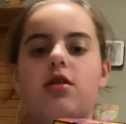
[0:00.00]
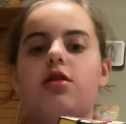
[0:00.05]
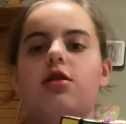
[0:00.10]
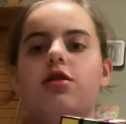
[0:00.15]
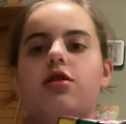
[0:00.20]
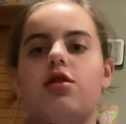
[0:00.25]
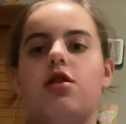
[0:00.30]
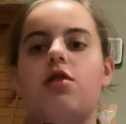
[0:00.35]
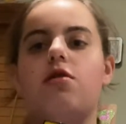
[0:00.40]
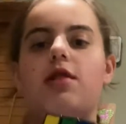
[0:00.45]

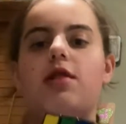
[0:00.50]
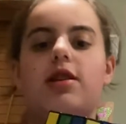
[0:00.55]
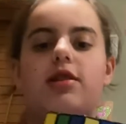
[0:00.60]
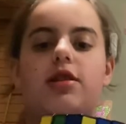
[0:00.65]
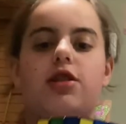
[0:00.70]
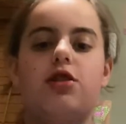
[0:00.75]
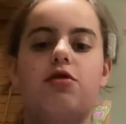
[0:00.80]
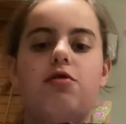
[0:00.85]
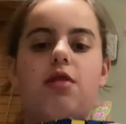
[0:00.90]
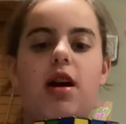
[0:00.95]
You know,
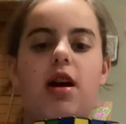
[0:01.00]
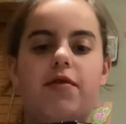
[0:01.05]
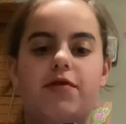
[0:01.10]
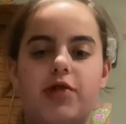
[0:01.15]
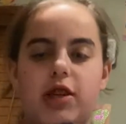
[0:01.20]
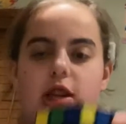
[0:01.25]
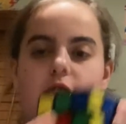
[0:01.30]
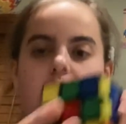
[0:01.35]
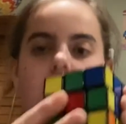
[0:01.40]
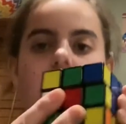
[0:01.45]
you have
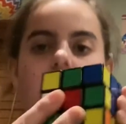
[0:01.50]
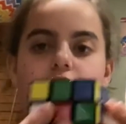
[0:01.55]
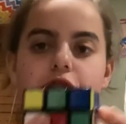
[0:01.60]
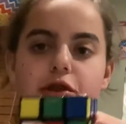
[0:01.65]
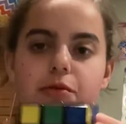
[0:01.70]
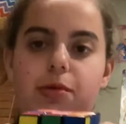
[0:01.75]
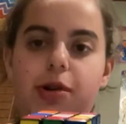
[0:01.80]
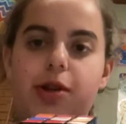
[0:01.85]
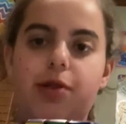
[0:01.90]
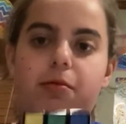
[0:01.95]
to get it
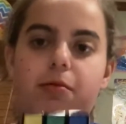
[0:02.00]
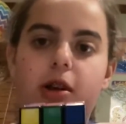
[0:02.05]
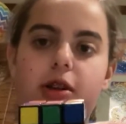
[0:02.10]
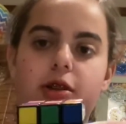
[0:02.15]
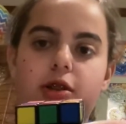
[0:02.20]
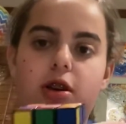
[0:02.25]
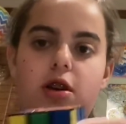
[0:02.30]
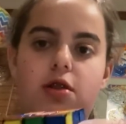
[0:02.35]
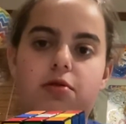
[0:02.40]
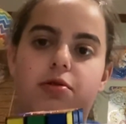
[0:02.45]
under where you want it
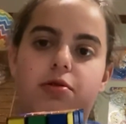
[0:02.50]
to go.